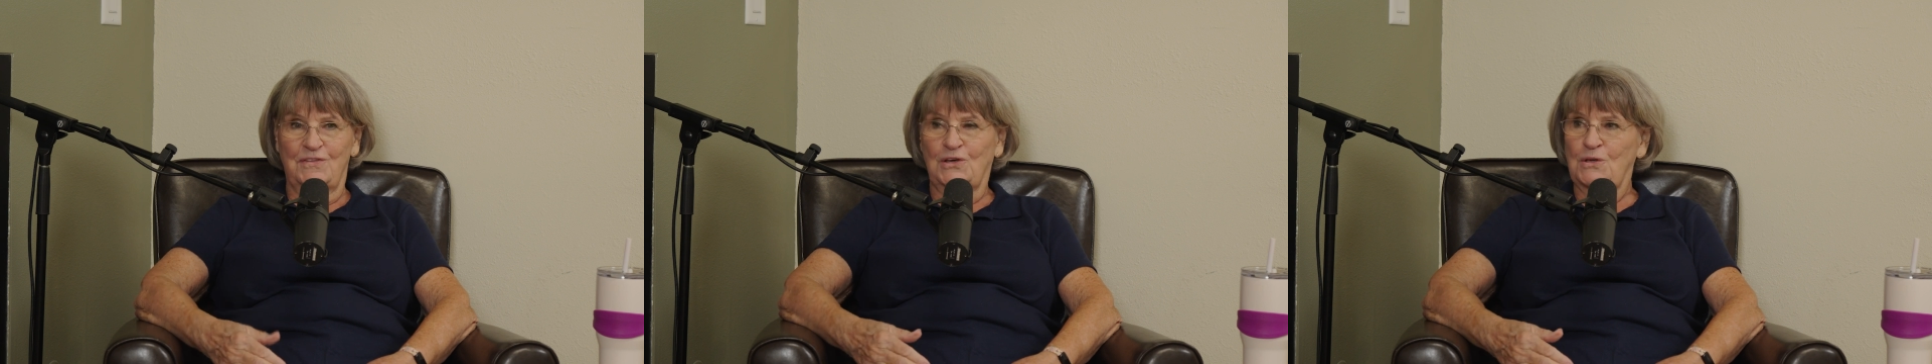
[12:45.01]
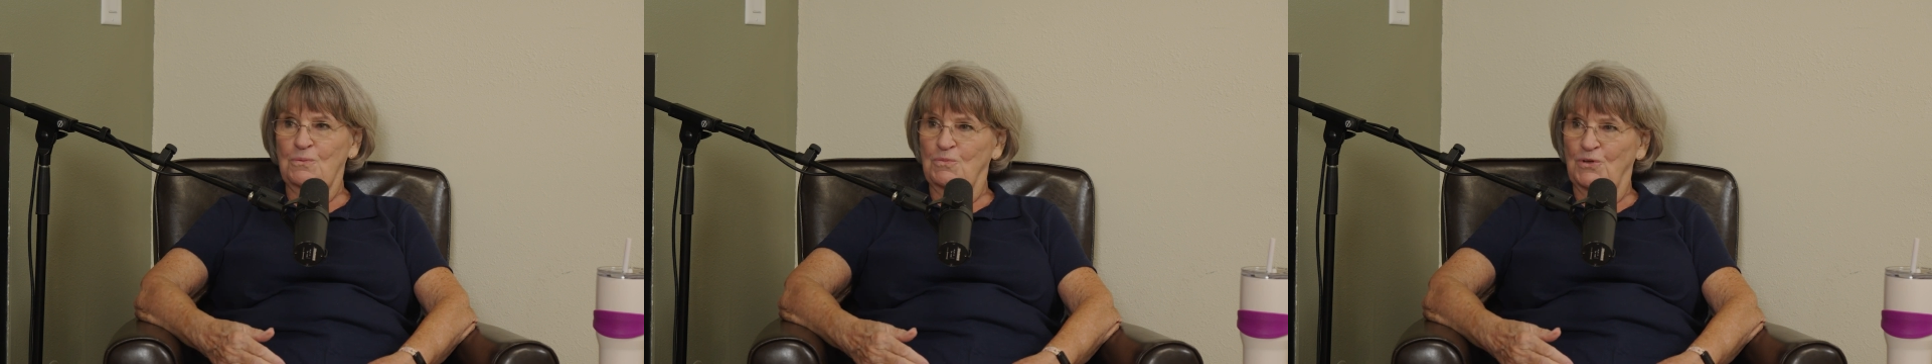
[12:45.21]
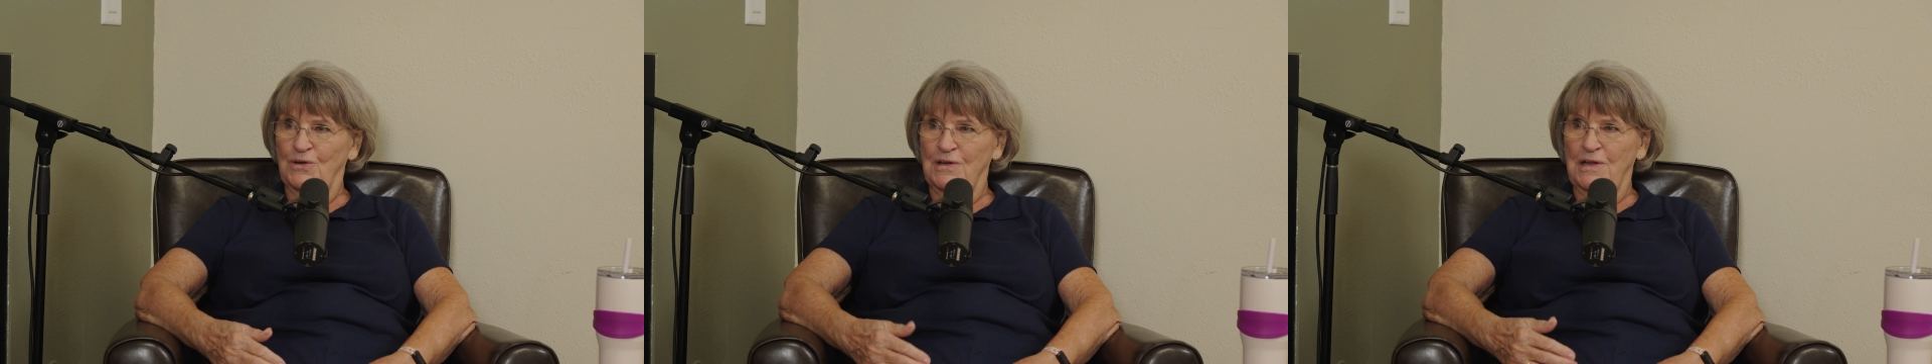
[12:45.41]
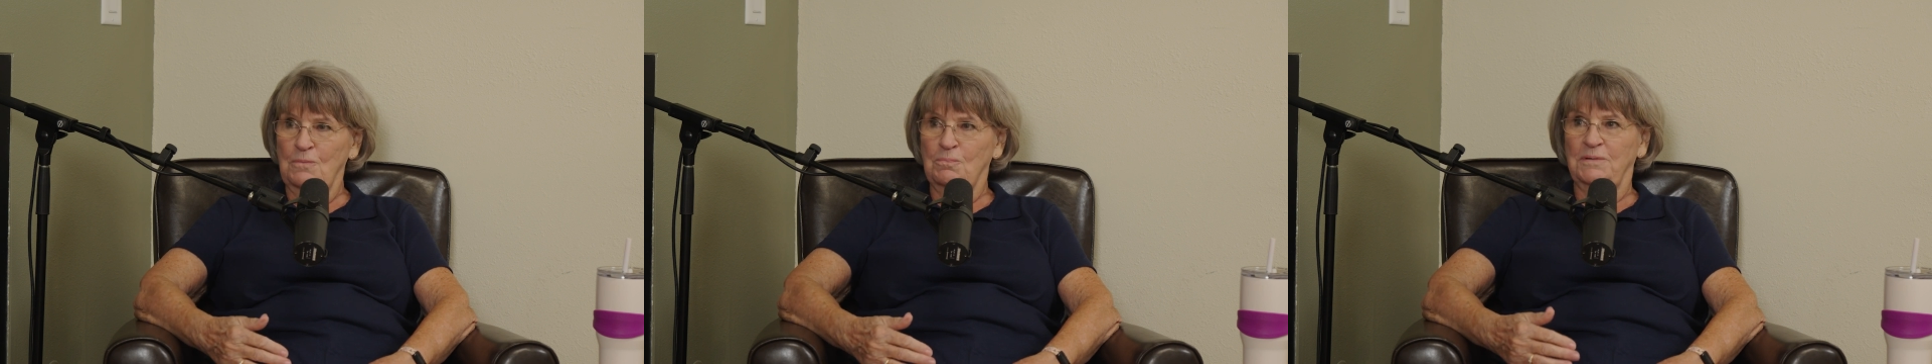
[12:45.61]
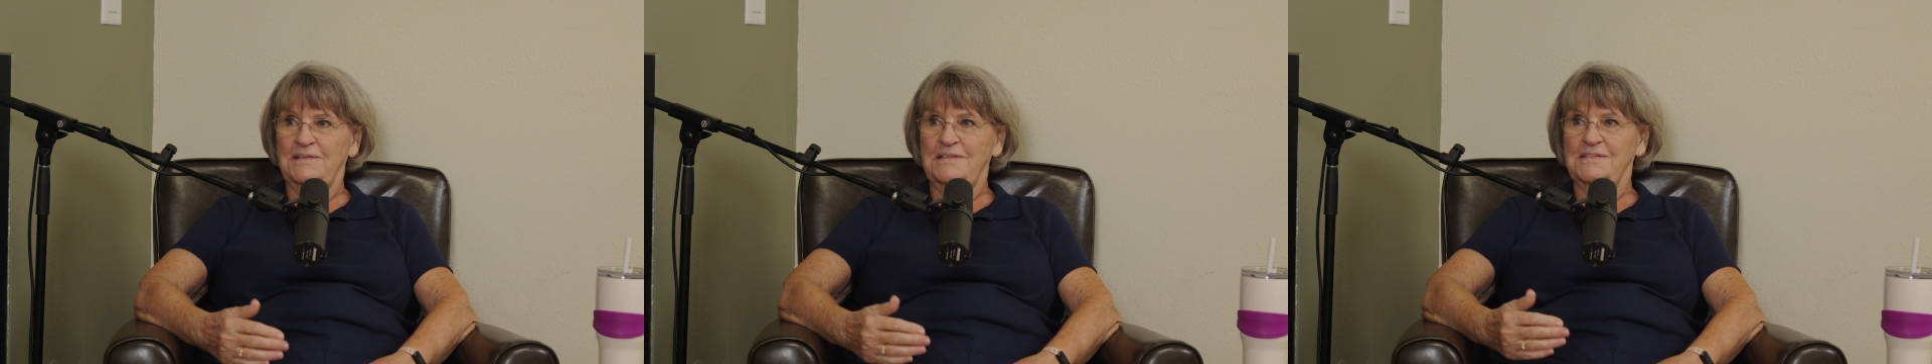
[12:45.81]
the community
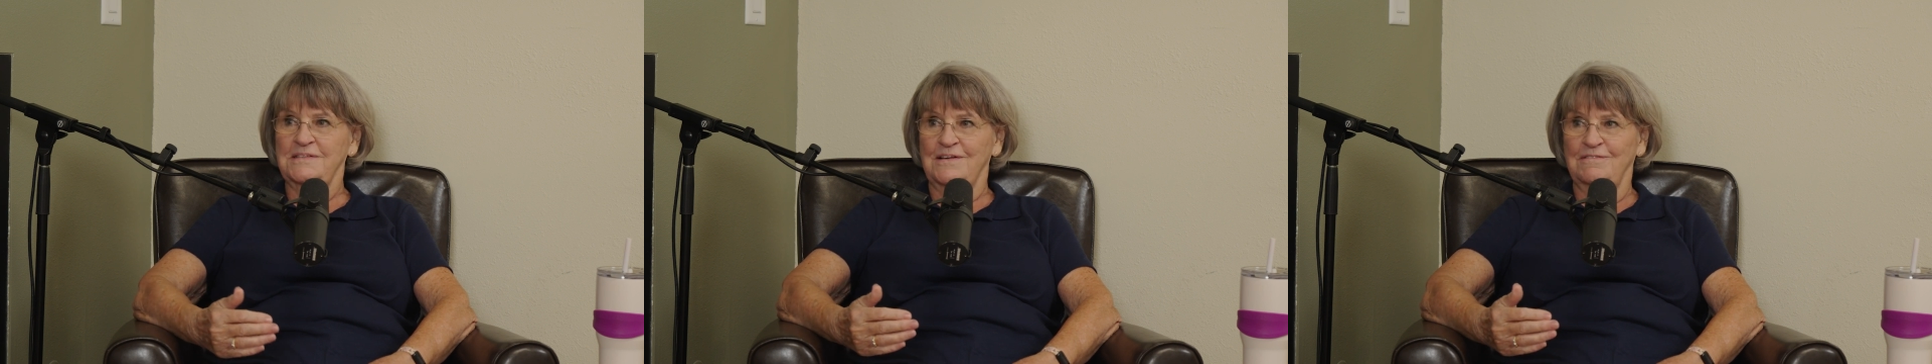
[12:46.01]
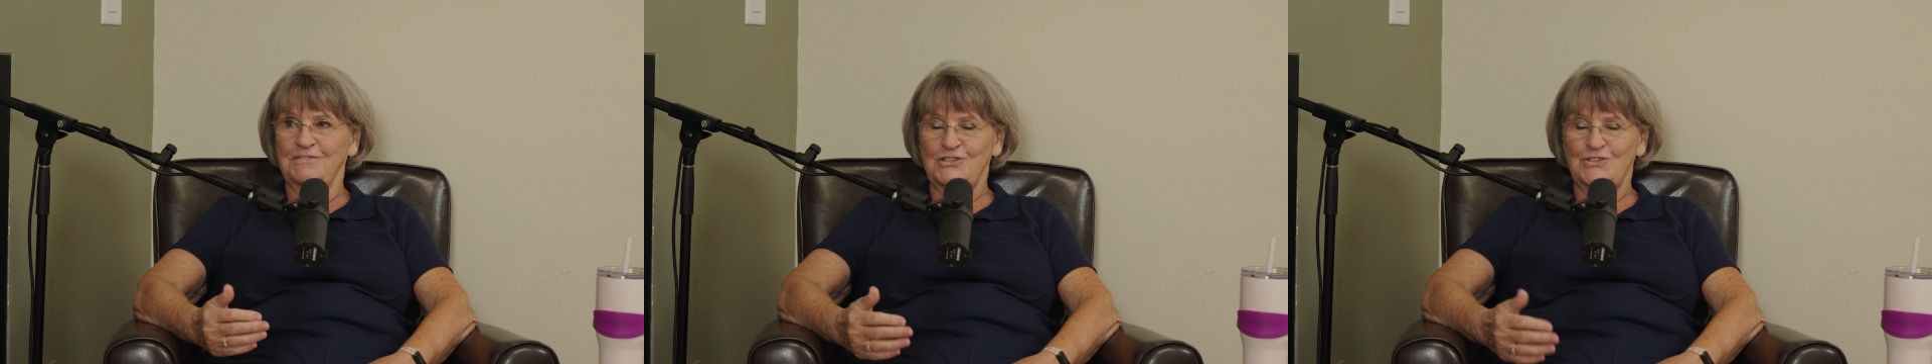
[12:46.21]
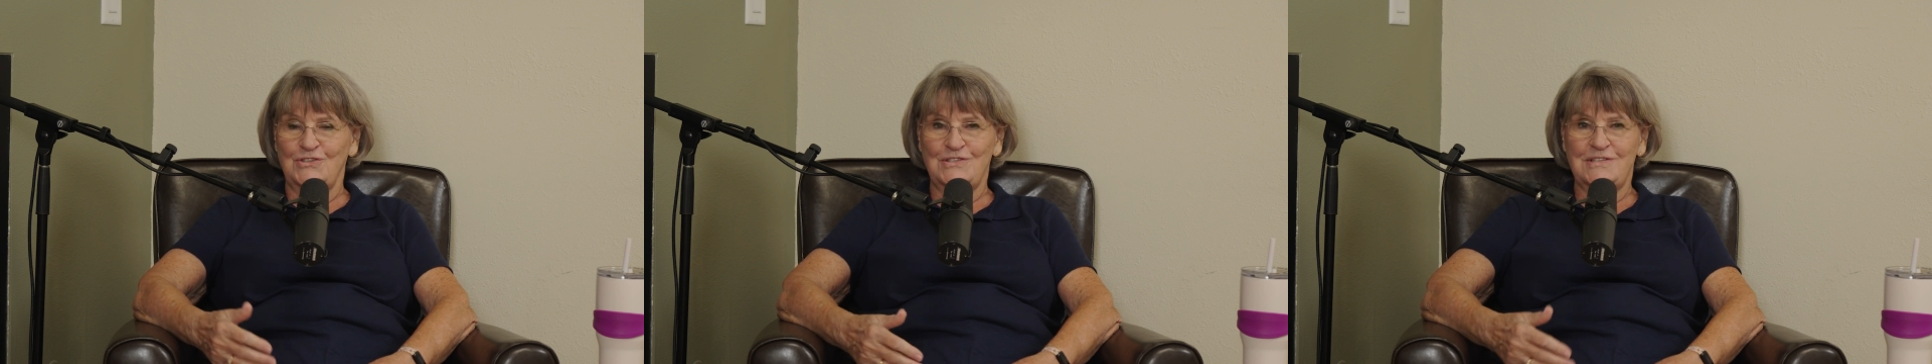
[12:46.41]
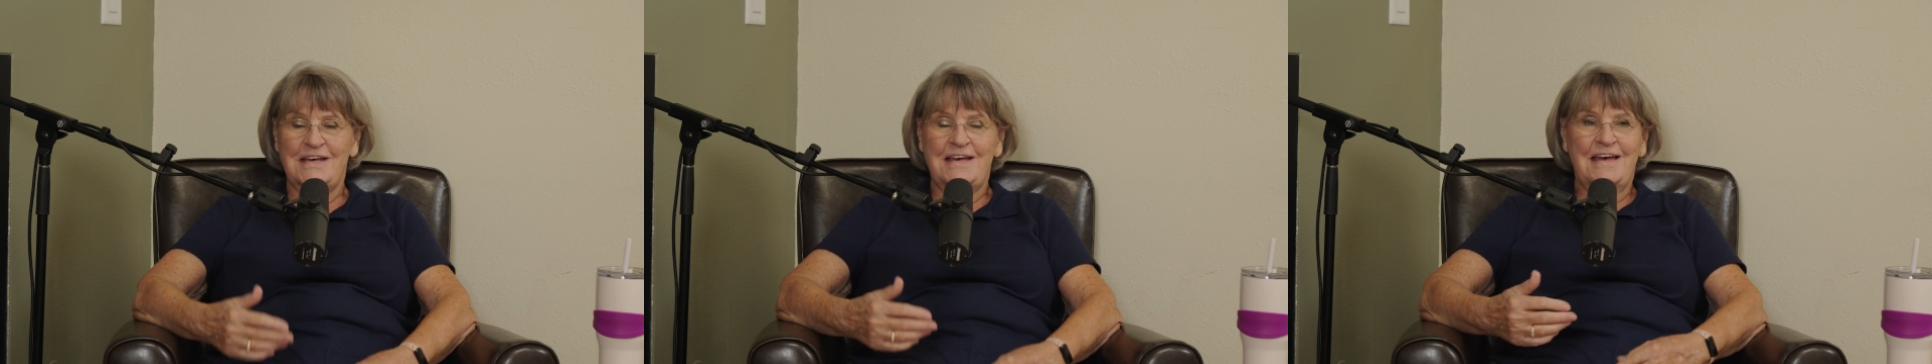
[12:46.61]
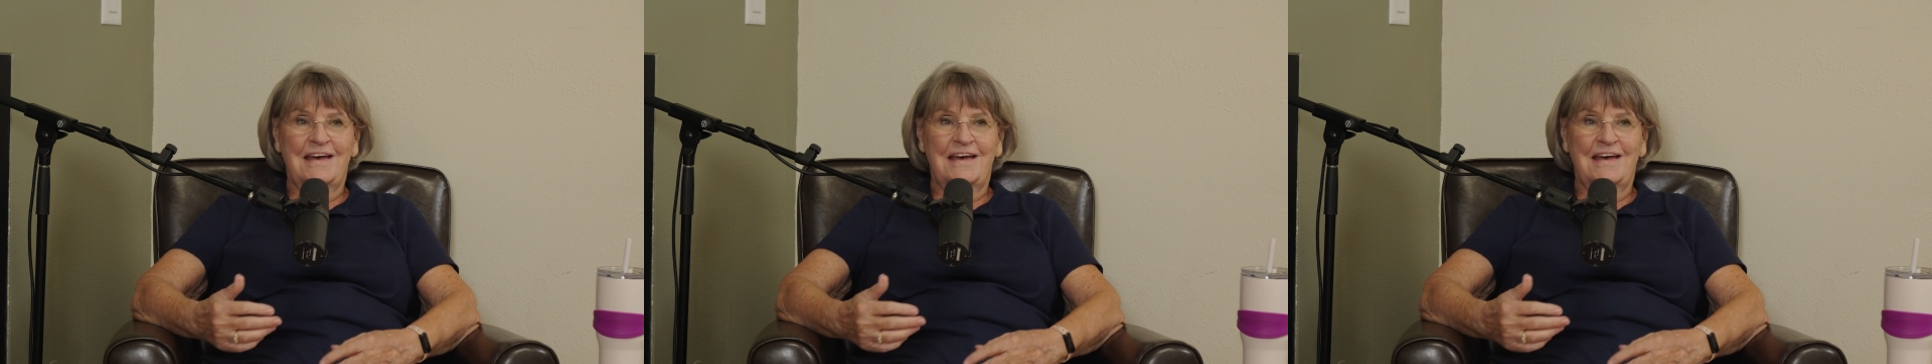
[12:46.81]
police officers.